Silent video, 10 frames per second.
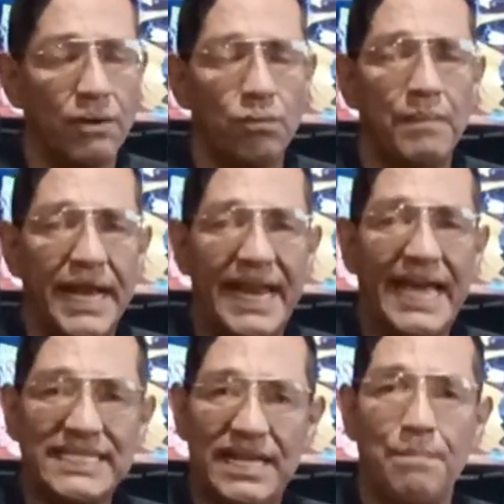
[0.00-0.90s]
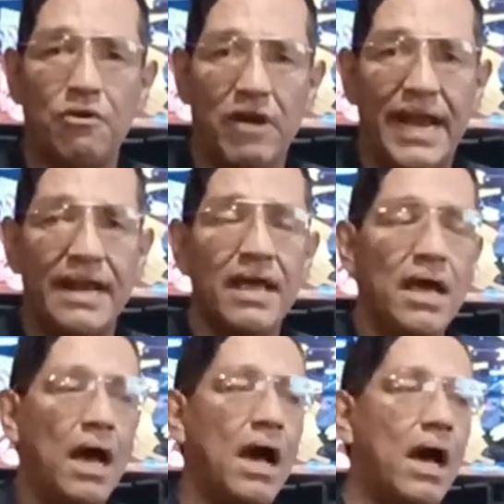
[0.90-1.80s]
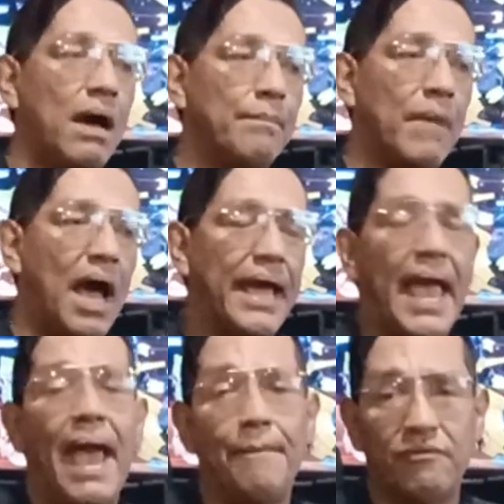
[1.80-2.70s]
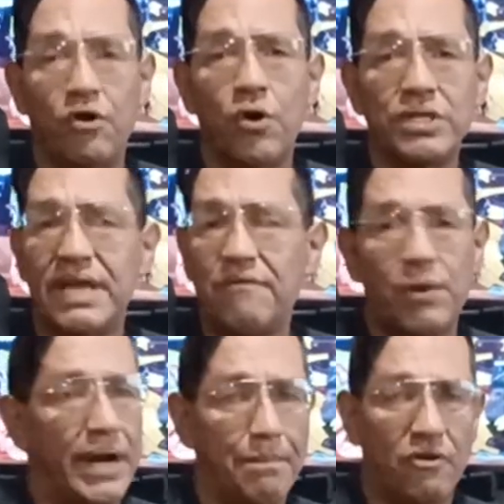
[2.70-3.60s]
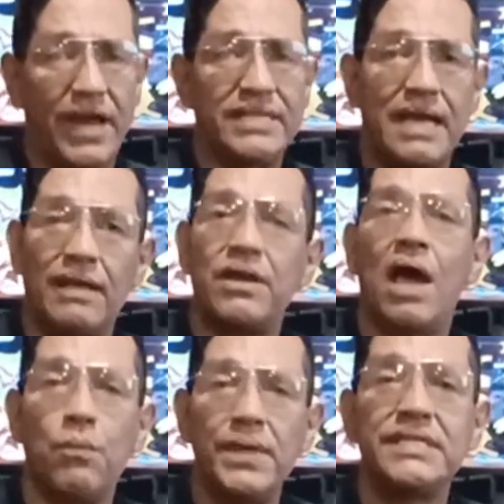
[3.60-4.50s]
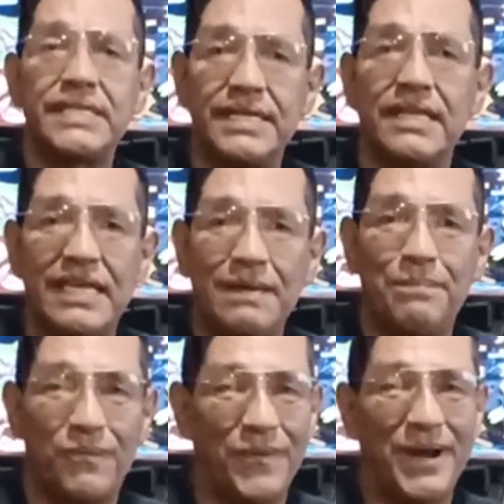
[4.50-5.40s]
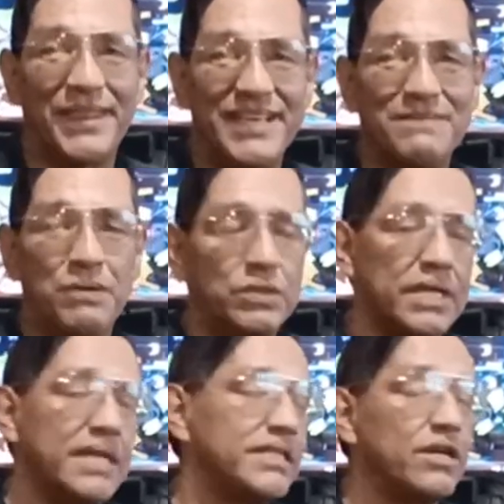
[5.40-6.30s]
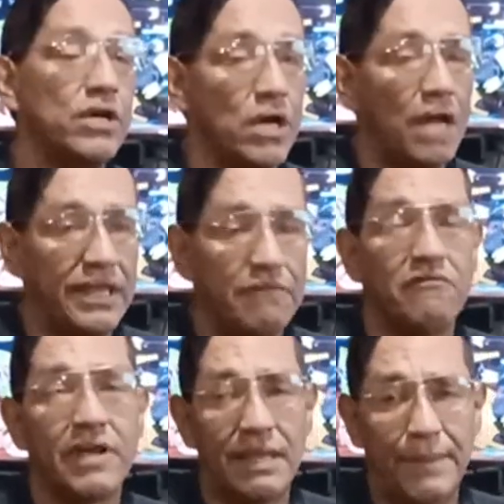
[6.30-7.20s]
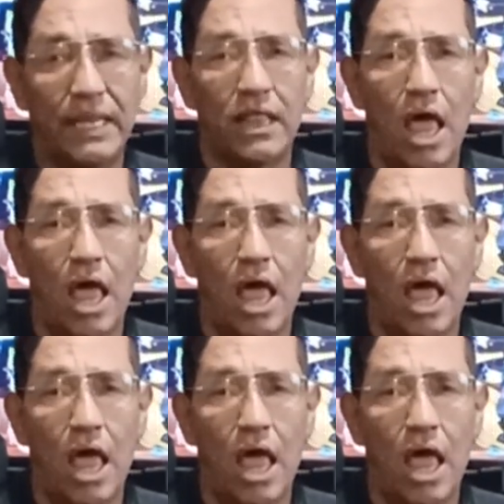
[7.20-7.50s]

my next upgrade. I am, of course, everyone upgrades. I will still keep and wear these boots because they really mean a